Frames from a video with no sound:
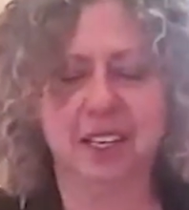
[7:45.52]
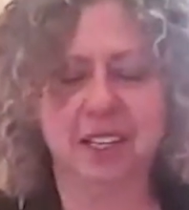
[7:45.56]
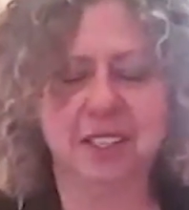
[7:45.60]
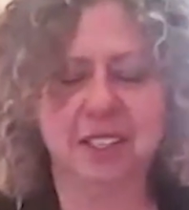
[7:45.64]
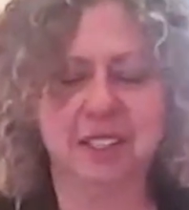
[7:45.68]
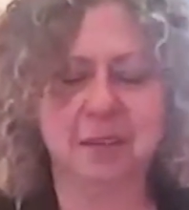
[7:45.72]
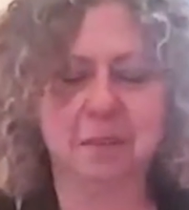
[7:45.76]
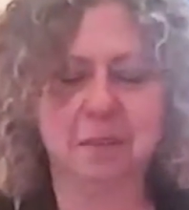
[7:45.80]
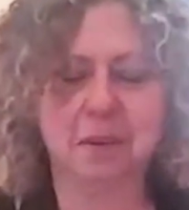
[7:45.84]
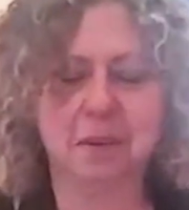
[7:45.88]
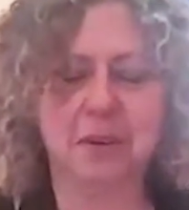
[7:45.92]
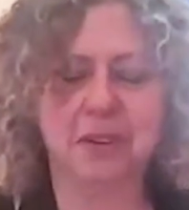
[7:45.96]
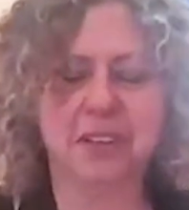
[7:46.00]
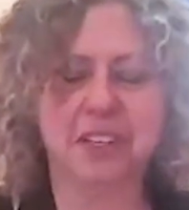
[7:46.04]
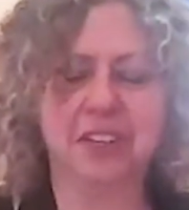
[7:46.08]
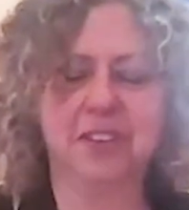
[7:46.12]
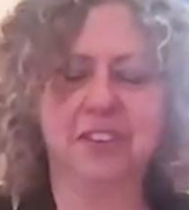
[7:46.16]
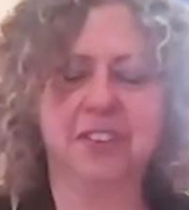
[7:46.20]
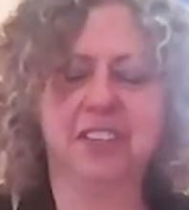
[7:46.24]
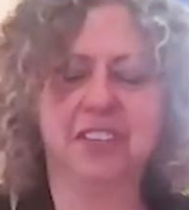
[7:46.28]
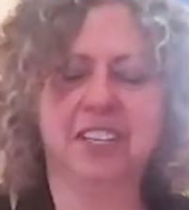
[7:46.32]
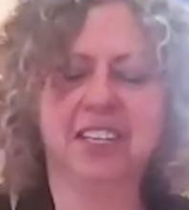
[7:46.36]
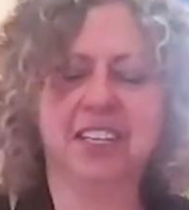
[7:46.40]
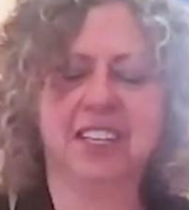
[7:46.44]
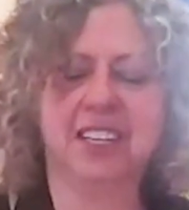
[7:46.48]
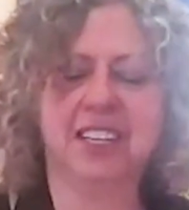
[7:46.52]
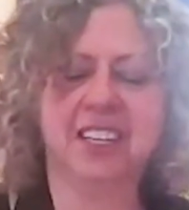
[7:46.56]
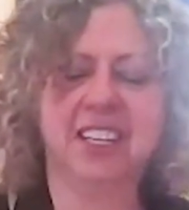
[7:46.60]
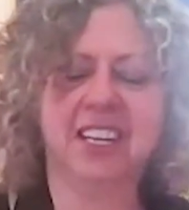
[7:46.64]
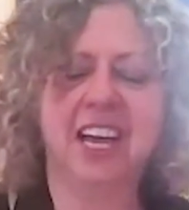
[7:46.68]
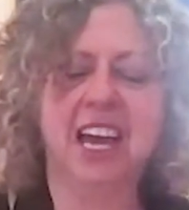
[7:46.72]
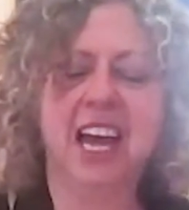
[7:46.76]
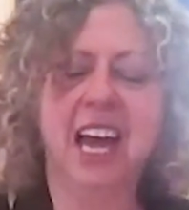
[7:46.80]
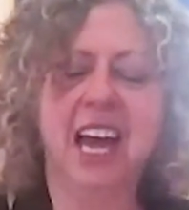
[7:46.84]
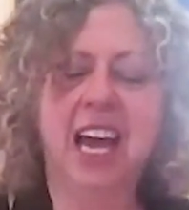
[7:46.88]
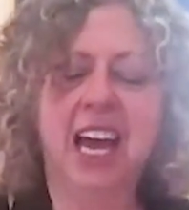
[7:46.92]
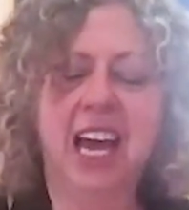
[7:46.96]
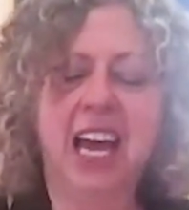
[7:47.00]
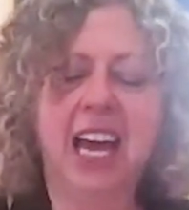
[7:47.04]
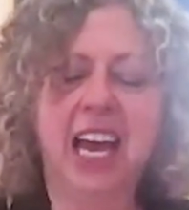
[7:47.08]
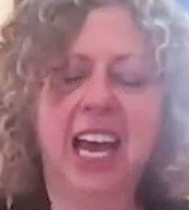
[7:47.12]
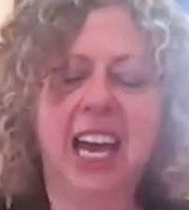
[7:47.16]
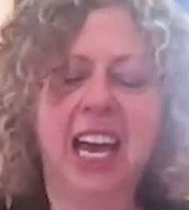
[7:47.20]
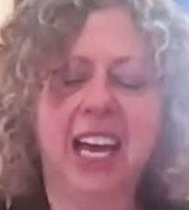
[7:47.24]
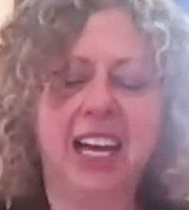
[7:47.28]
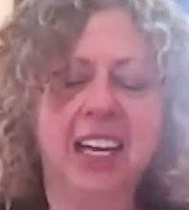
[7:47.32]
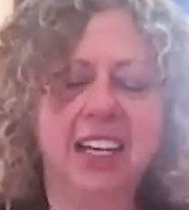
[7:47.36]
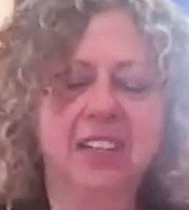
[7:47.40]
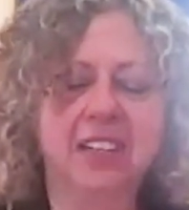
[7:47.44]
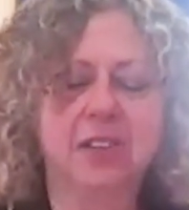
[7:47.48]
So bodhicitta
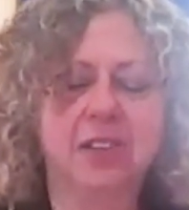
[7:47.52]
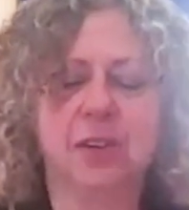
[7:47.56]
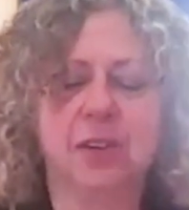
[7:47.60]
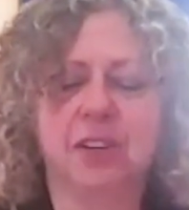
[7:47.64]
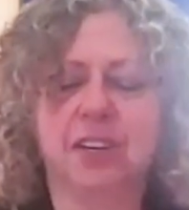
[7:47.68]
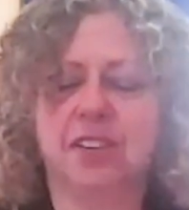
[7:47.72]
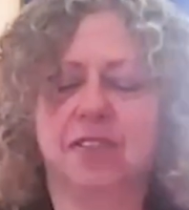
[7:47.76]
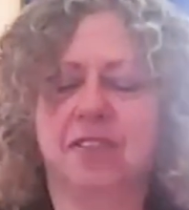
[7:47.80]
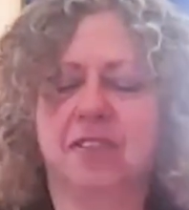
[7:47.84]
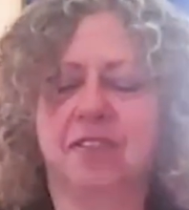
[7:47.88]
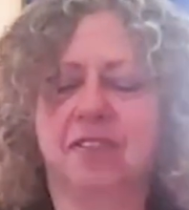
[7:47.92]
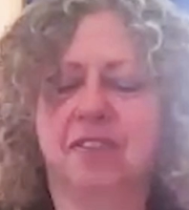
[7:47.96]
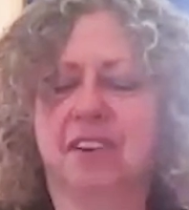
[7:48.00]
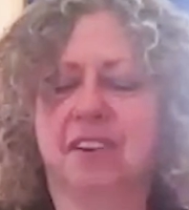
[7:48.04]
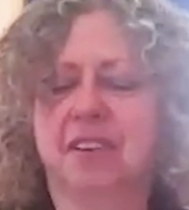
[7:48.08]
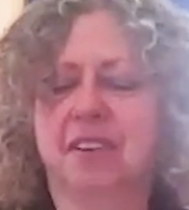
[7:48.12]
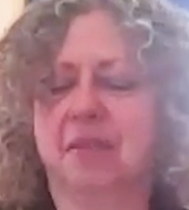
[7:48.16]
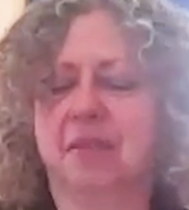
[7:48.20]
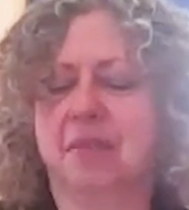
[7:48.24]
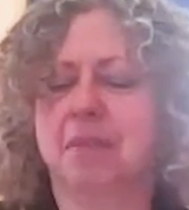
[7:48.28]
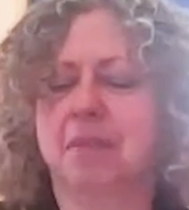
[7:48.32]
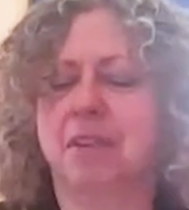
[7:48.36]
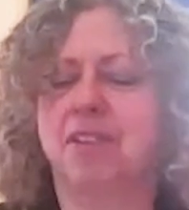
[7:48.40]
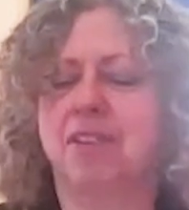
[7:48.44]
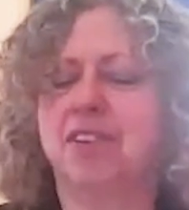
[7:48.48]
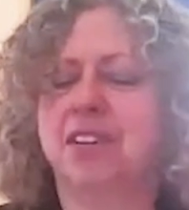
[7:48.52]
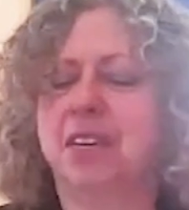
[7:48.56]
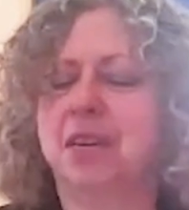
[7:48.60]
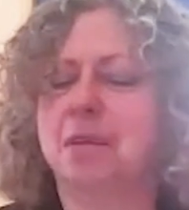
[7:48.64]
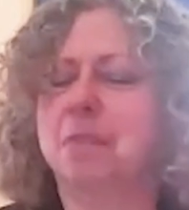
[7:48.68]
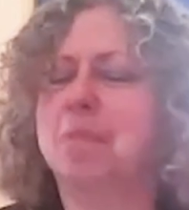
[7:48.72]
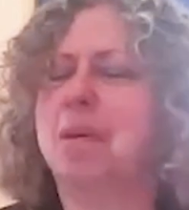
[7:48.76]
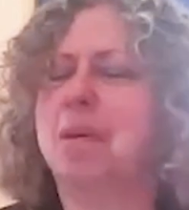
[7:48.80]
is sort of mission